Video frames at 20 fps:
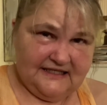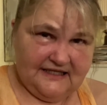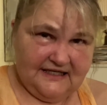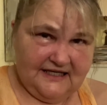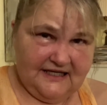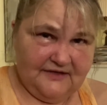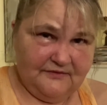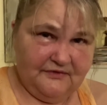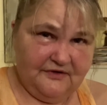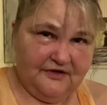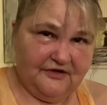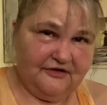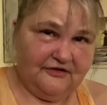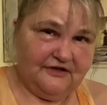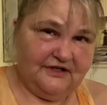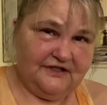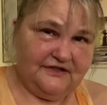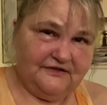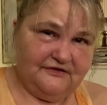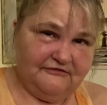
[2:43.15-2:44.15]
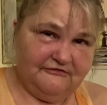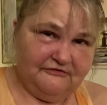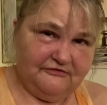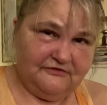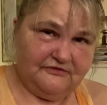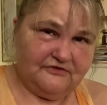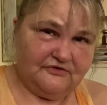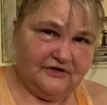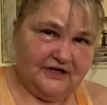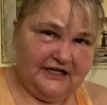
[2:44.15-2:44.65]
and we're going to
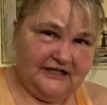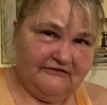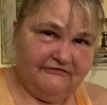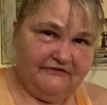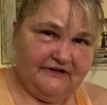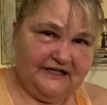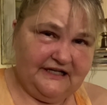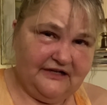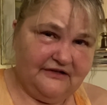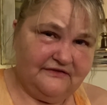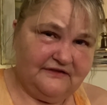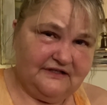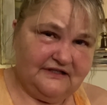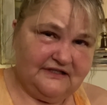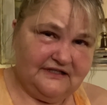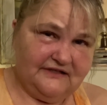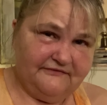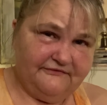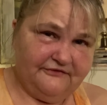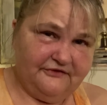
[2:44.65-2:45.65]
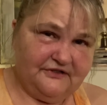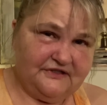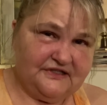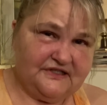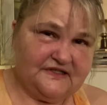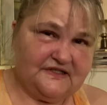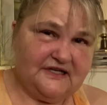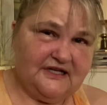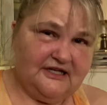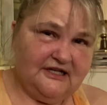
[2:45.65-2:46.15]
try to find out the
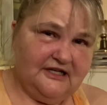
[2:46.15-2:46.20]
difference